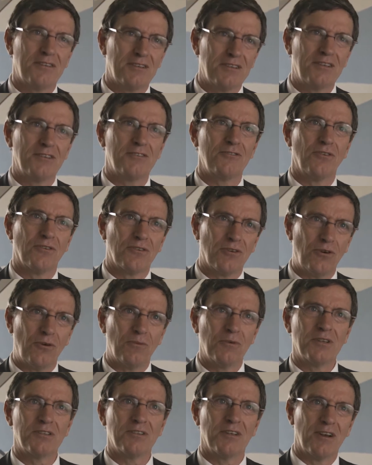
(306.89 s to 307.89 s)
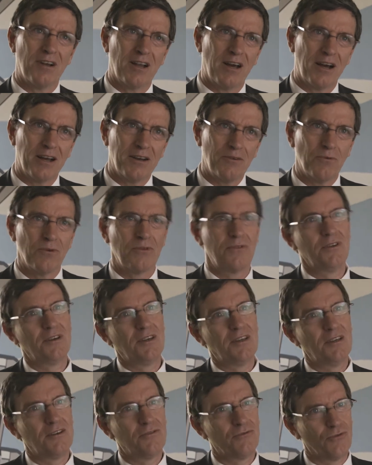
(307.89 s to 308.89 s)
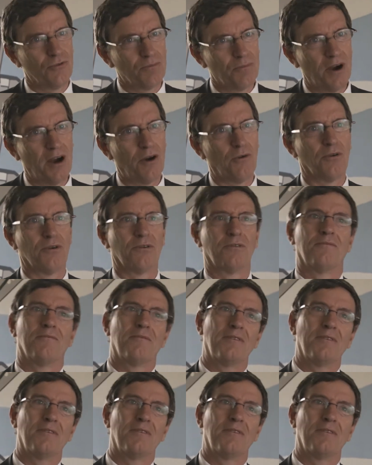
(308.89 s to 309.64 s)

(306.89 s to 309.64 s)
is not always in line with the need for power,